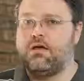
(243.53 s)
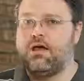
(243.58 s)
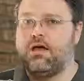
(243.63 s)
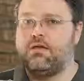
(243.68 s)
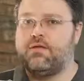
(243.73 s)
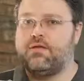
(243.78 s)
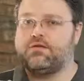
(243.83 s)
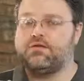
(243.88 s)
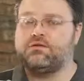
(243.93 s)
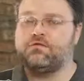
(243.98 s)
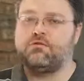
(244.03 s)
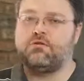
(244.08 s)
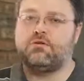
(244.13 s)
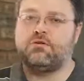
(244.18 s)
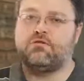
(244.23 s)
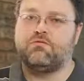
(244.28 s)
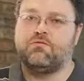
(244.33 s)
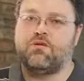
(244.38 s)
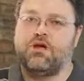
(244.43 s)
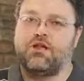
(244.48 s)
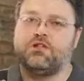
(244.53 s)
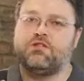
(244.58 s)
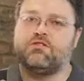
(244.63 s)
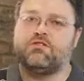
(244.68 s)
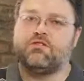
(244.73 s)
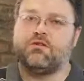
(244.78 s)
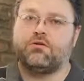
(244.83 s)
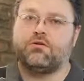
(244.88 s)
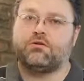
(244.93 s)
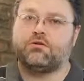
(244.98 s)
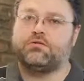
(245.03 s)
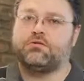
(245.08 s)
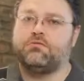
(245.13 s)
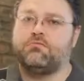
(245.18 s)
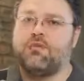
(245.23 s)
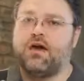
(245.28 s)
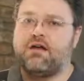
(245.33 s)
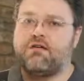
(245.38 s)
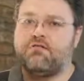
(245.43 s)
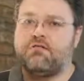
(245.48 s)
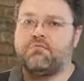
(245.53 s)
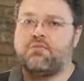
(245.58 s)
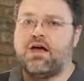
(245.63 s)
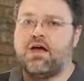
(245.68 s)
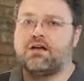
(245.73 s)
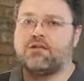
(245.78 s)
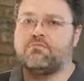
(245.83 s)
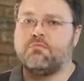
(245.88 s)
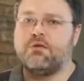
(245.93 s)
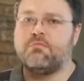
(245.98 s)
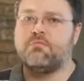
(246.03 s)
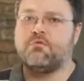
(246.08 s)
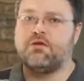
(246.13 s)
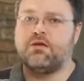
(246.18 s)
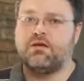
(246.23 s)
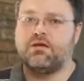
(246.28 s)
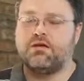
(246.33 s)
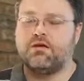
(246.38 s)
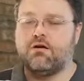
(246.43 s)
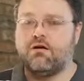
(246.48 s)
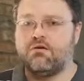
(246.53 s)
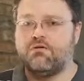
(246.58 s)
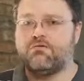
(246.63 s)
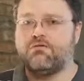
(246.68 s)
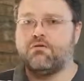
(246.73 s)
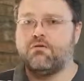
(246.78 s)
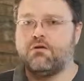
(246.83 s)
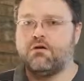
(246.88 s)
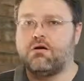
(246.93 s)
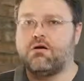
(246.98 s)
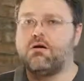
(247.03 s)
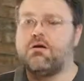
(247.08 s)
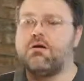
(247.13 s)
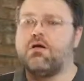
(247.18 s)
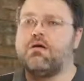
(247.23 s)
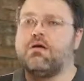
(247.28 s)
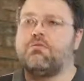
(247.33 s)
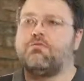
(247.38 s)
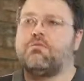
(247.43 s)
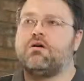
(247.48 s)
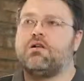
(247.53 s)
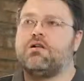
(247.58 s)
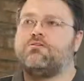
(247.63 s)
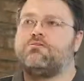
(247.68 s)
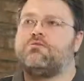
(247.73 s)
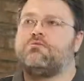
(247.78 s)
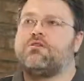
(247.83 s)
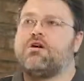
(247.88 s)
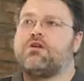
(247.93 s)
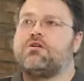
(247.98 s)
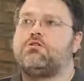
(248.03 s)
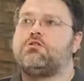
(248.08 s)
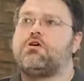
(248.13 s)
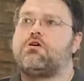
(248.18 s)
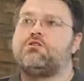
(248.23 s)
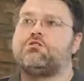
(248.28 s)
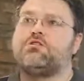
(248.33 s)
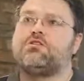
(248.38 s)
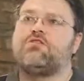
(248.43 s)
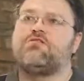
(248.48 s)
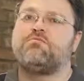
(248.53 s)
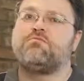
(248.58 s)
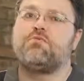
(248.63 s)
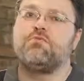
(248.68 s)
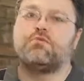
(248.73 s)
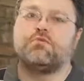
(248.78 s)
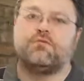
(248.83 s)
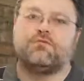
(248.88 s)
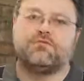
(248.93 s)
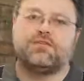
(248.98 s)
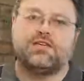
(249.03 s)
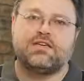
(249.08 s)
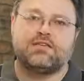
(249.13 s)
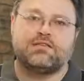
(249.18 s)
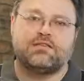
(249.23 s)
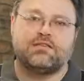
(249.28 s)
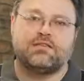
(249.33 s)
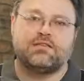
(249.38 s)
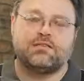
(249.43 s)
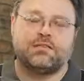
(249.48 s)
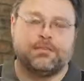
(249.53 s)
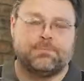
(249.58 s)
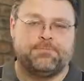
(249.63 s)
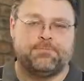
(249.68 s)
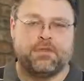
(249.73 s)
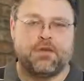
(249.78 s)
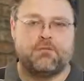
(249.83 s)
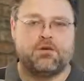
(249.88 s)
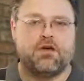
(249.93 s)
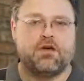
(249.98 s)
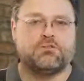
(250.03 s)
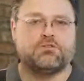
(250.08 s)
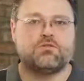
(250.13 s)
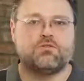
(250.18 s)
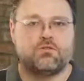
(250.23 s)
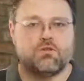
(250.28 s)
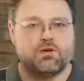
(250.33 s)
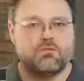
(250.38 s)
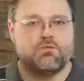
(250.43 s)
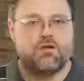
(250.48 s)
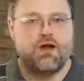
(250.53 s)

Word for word: And that's what RAID controllers with battery-backed memory are for. But if you've got a large enough pool of disks, that becomes a real